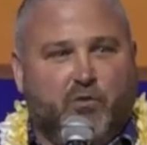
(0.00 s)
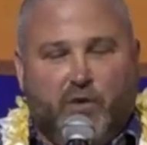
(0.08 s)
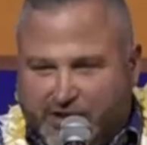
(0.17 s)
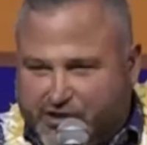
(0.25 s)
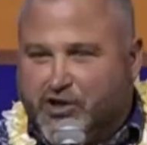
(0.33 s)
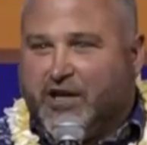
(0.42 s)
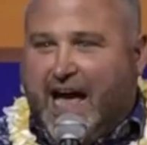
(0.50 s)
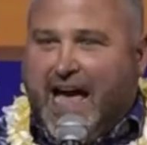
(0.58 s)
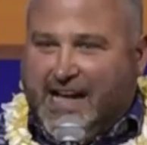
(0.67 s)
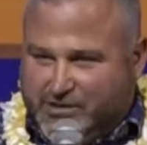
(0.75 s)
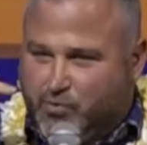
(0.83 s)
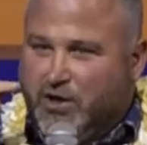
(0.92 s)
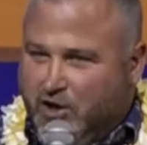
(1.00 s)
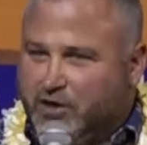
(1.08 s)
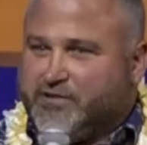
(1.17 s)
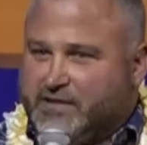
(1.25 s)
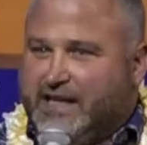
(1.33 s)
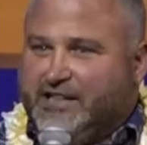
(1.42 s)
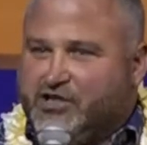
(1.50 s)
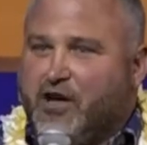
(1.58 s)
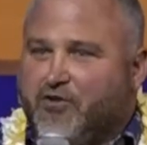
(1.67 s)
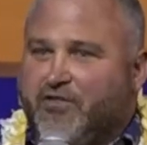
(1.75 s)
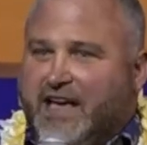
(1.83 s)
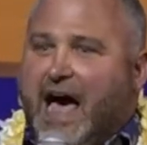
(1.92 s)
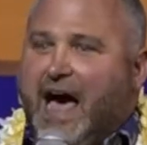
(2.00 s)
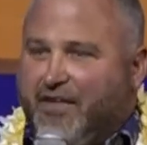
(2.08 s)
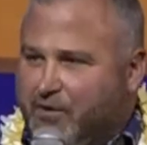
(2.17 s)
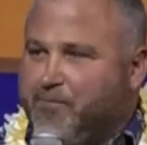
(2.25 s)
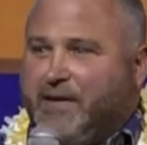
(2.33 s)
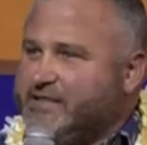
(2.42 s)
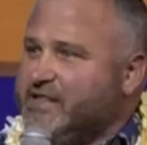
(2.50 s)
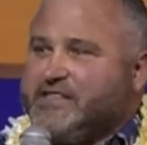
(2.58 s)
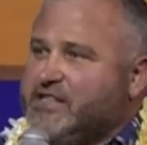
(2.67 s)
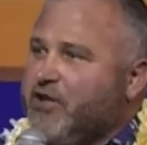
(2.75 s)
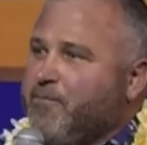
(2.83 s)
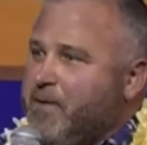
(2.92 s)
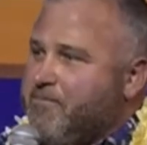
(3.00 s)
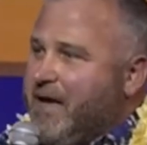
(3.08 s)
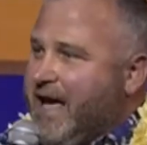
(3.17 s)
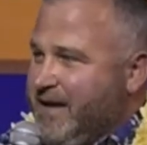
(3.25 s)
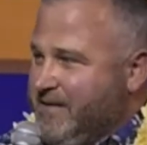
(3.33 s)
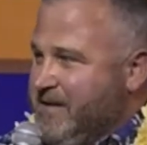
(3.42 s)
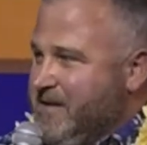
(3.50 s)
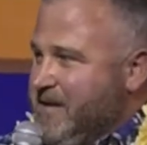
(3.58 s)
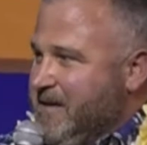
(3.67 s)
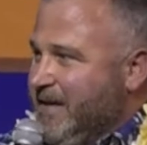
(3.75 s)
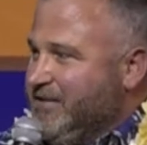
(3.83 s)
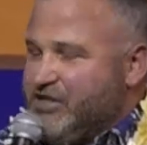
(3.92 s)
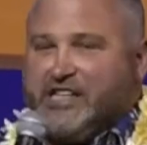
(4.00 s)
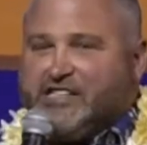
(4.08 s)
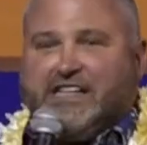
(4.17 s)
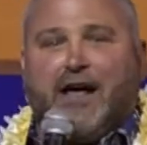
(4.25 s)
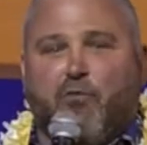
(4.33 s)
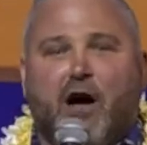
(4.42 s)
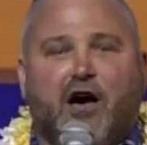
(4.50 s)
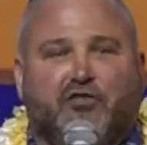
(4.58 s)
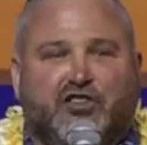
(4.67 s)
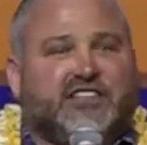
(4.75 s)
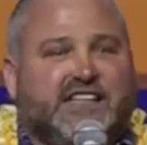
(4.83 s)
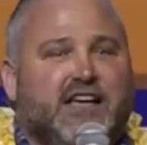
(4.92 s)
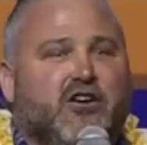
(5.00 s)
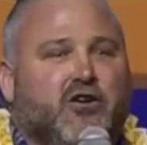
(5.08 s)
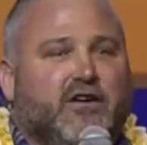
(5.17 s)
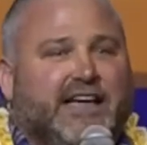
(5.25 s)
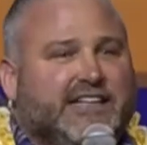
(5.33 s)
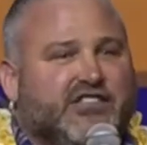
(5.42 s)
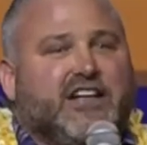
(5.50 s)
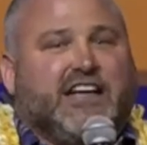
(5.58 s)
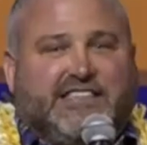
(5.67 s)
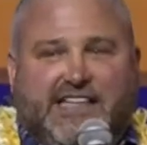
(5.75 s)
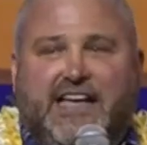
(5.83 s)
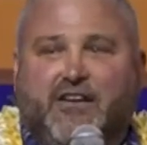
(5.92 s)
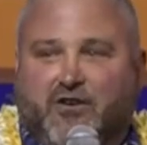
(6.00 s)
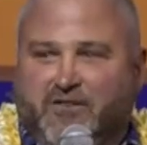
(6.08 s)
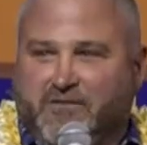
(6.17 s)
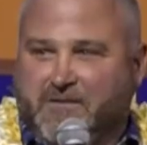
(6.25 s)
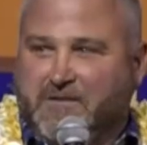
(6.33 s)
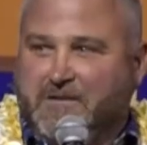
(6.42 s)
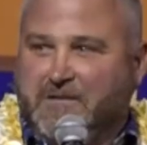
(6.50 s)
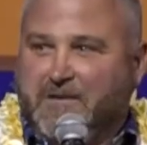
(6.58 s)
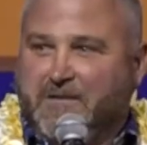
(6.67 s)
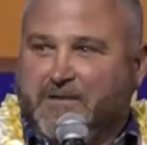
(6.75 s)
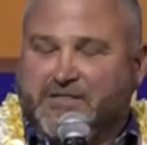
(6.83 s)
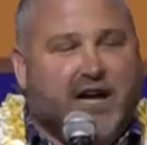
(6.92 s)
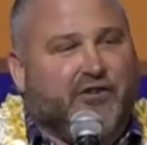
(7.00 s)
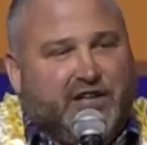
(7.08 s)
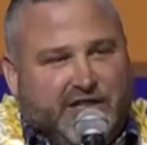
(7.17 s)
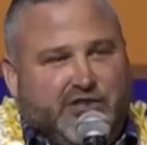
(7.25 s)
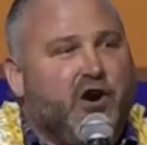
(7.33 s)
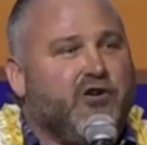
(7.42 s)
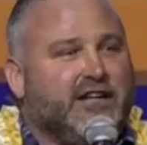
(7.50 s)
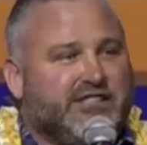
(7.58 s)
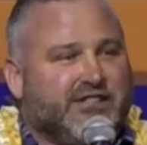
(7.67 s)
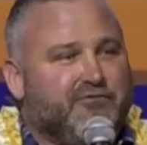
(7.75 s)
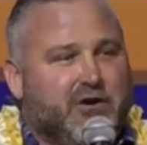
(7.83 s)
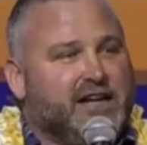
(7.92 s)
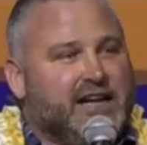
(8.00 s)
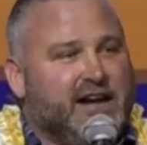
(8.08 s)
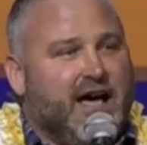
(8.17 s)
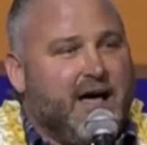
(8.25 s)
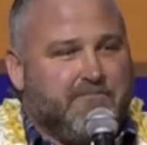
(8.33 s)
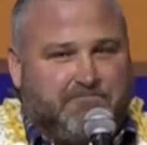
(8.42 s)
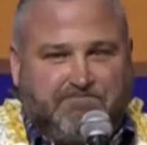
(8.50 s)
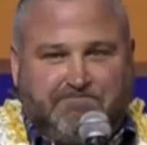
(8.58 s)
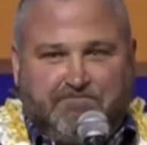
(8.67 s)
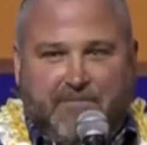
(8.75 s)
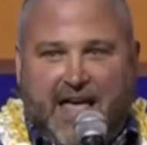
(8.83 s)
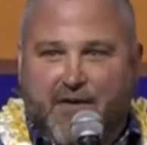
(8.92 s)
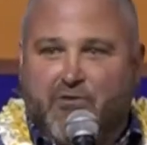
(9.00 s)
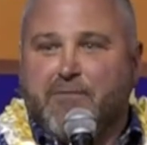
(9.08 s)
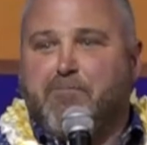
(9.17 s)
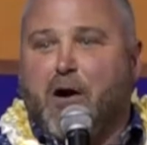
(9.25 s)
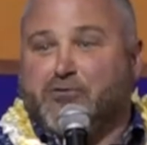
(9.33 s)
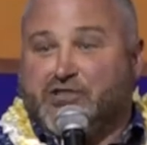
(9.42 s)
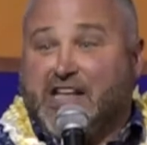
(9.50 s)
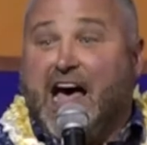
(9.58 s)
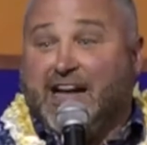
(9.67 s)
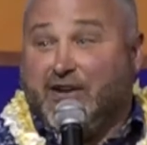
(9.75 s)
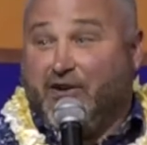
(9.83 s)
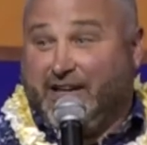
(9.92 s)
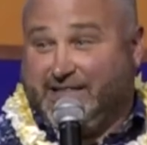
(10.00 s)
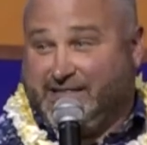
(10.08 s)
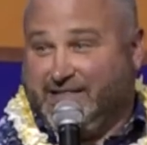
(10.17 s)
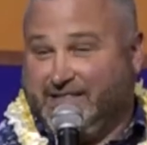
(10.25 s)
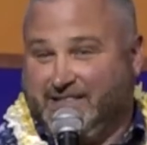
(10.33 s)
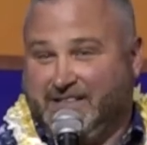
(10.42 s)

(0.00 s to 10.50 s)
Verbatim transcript: We shook hands, we looked each other in the eye. The business deal had been made. And she said, Well, the deal isn't a deal till the attorneys have written it up and we both signed on it.